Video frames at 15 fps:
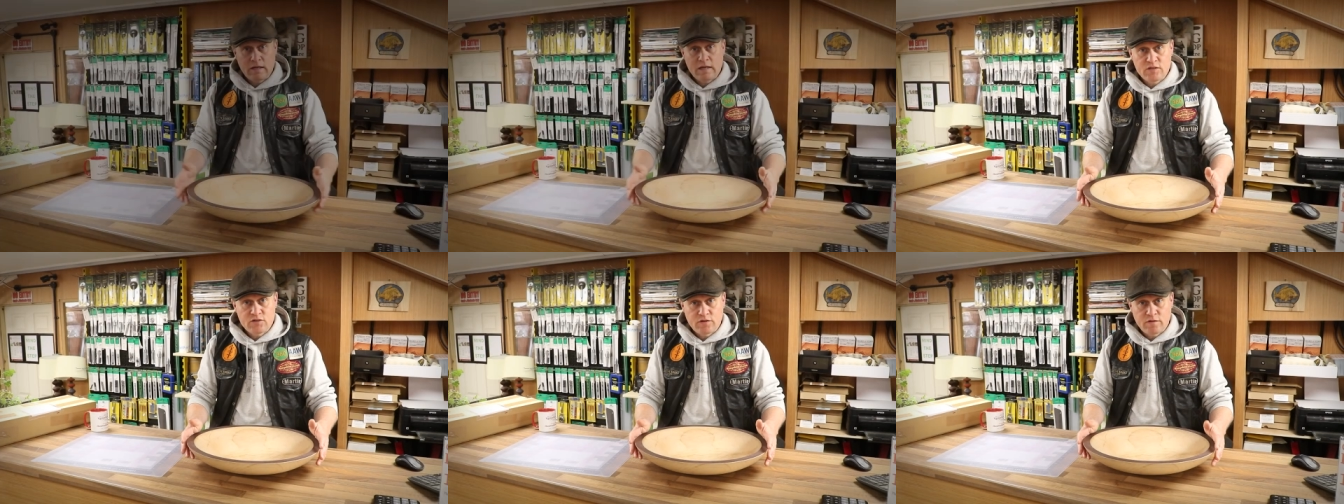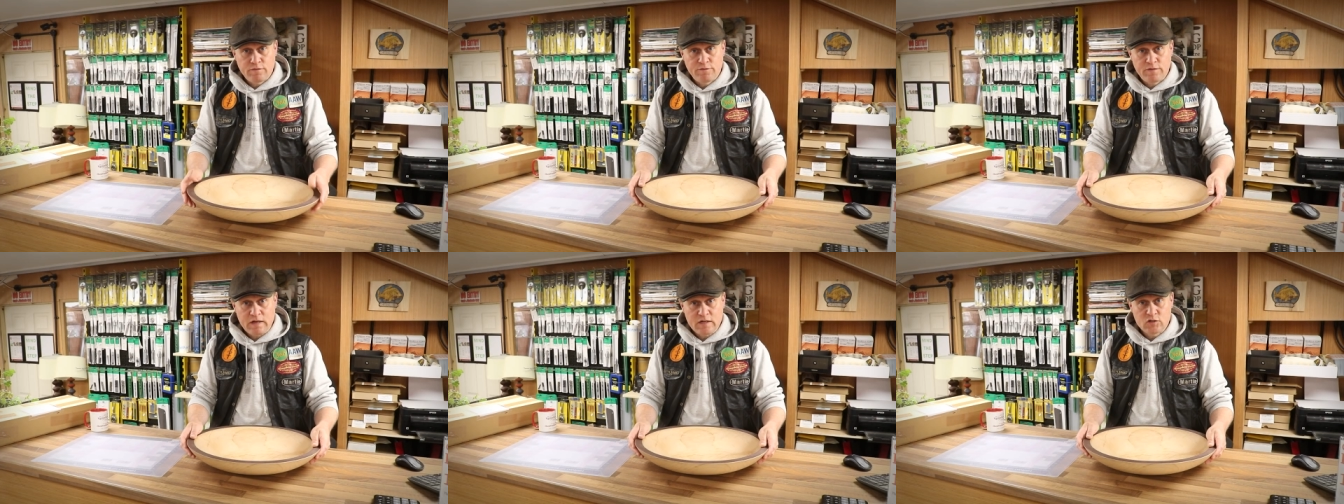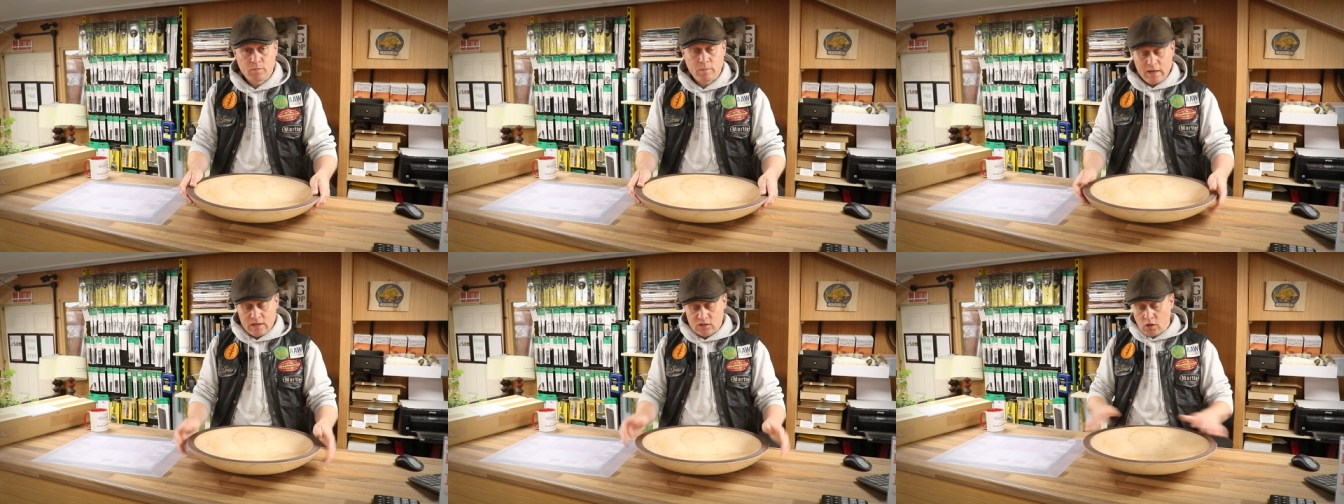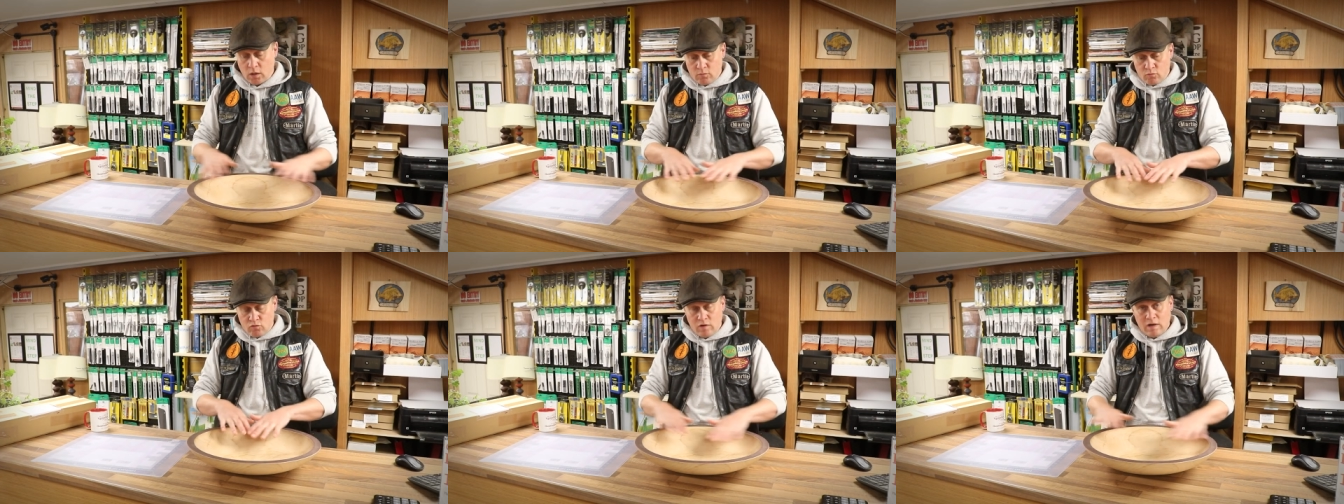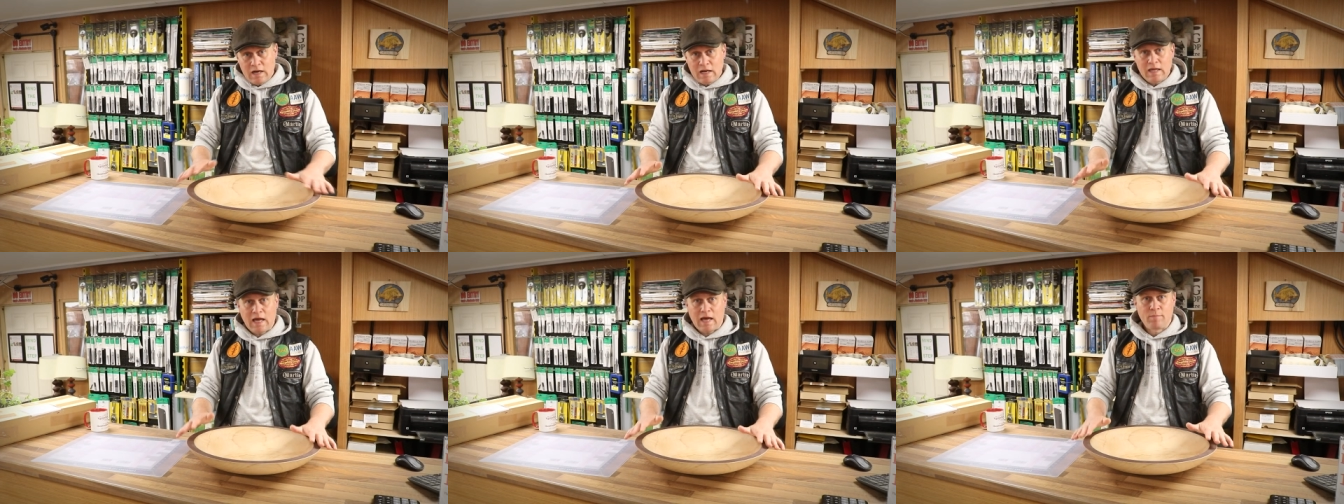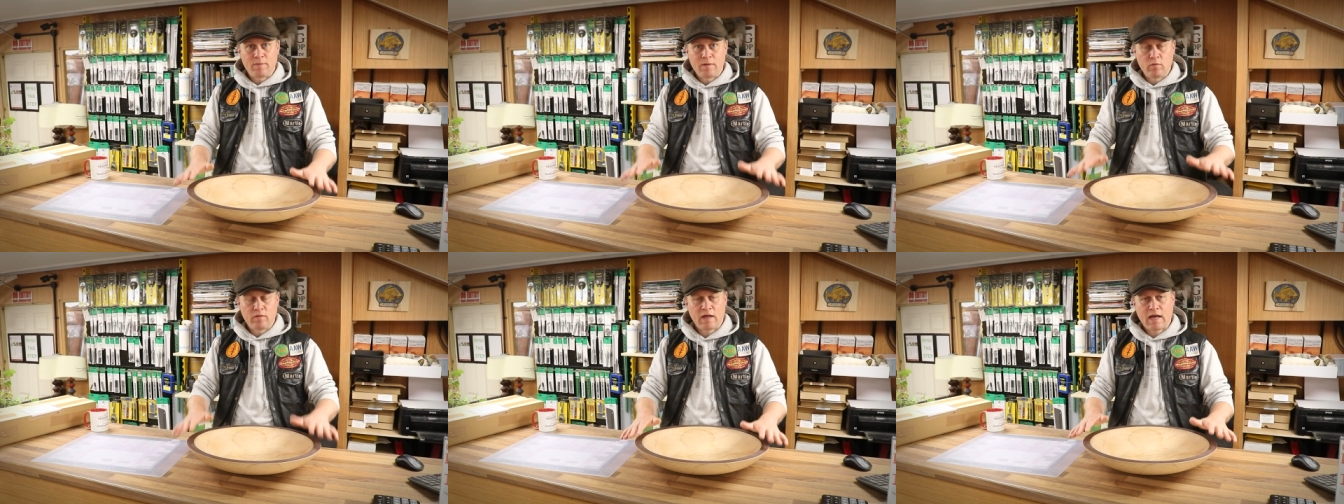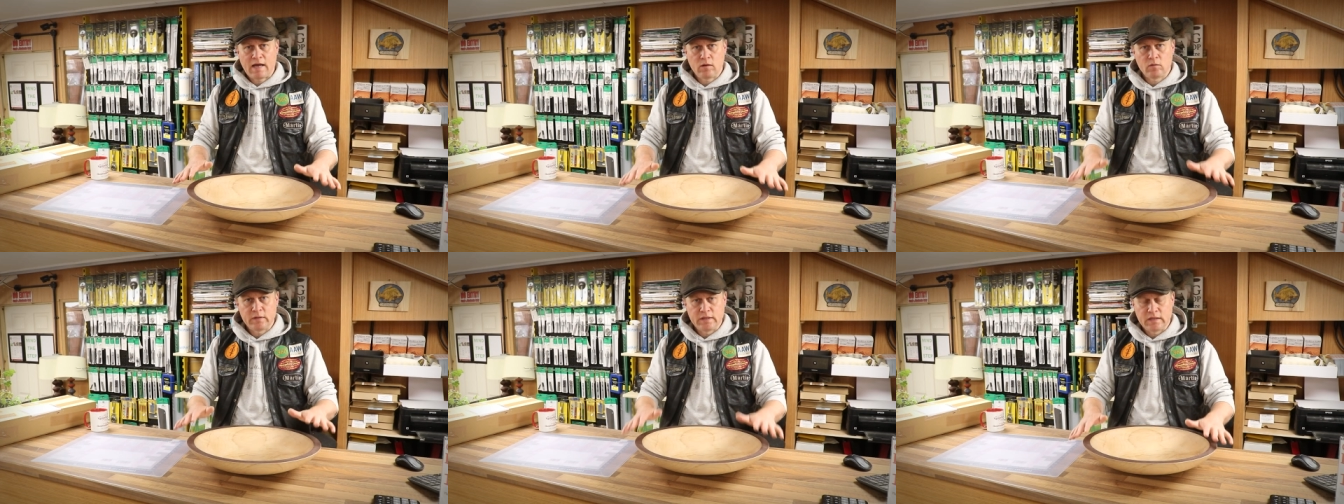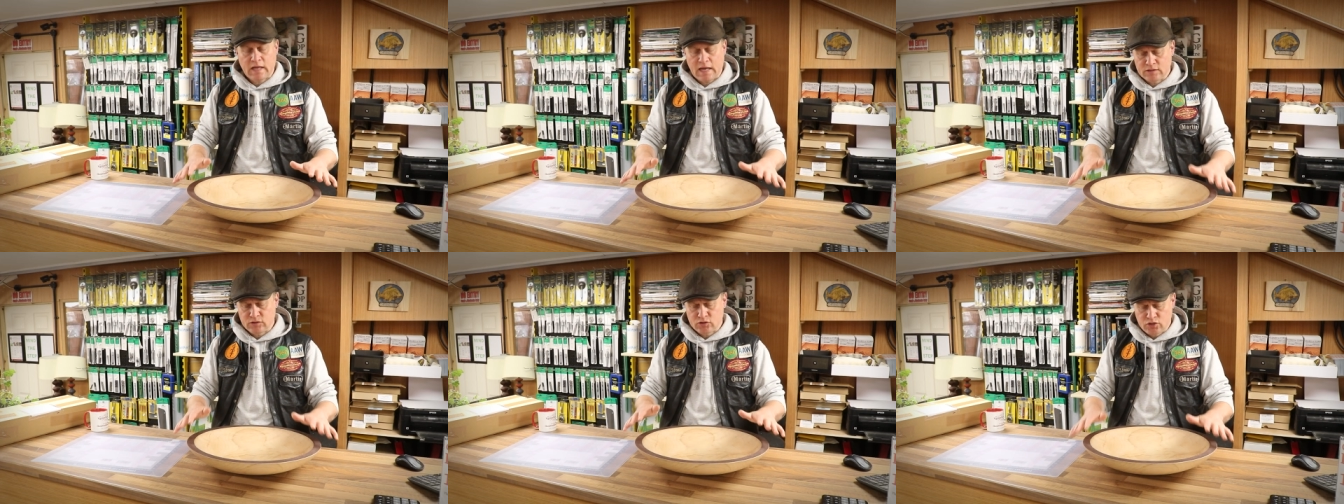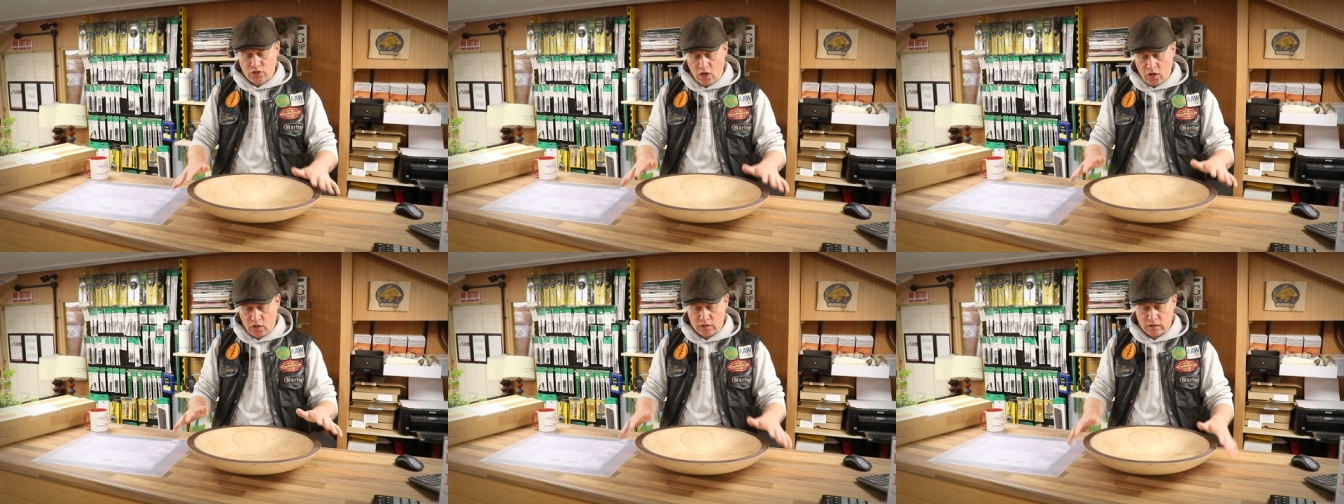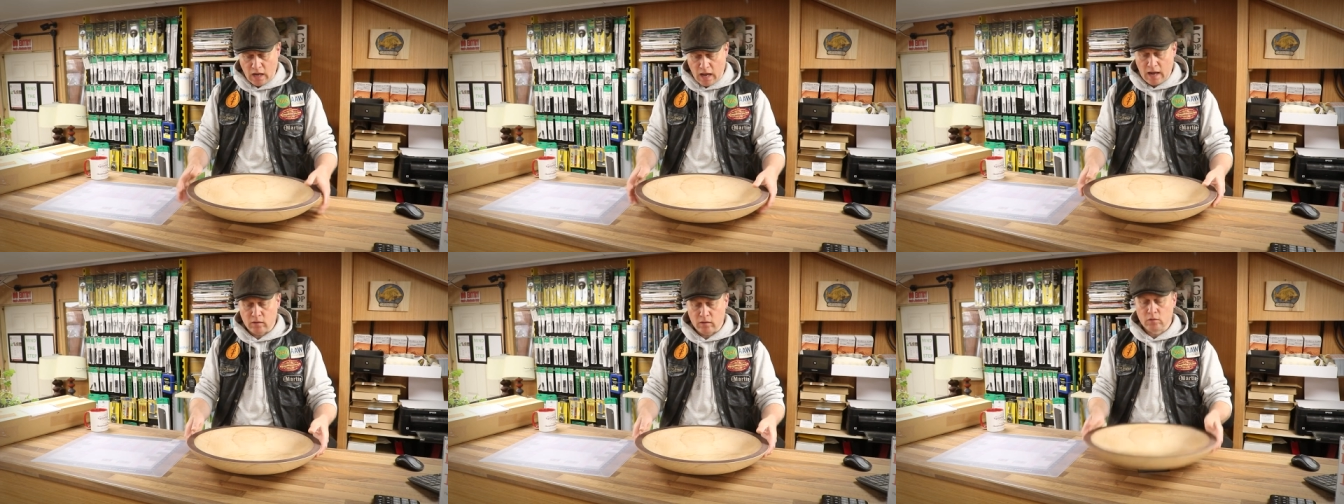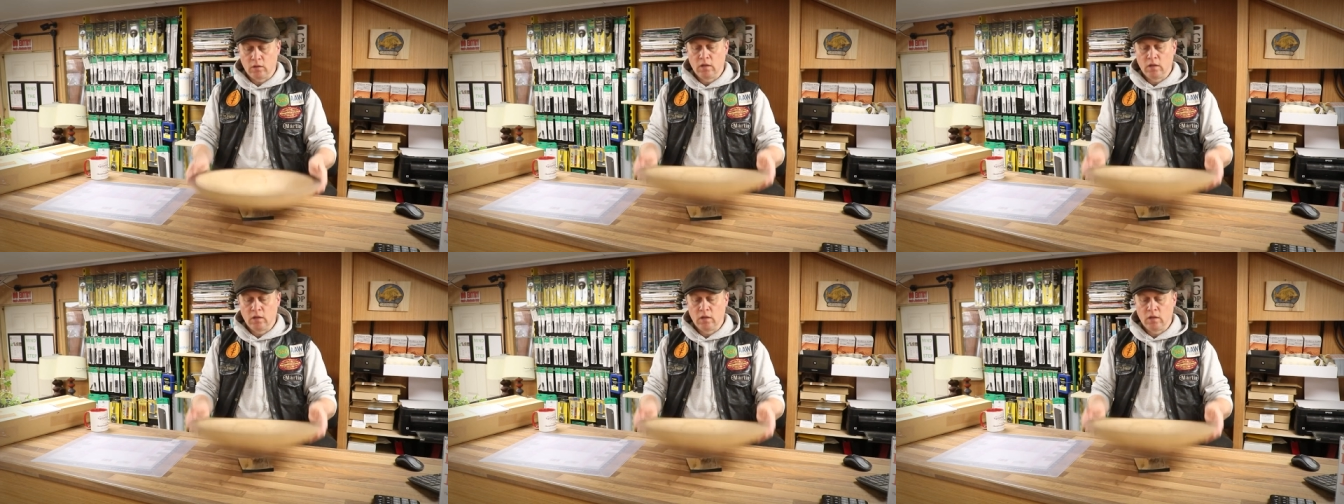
is the finished piece. I'm really happy with how it has turned out.